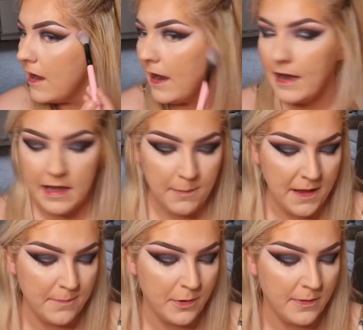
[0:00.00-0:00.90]
I
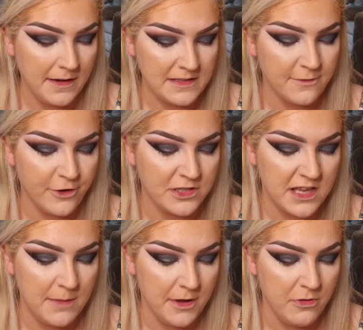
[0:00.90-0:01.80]
remember when this
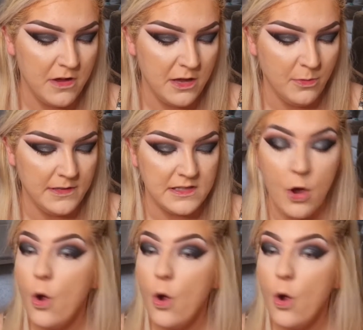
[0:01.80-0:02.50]
first came out, it was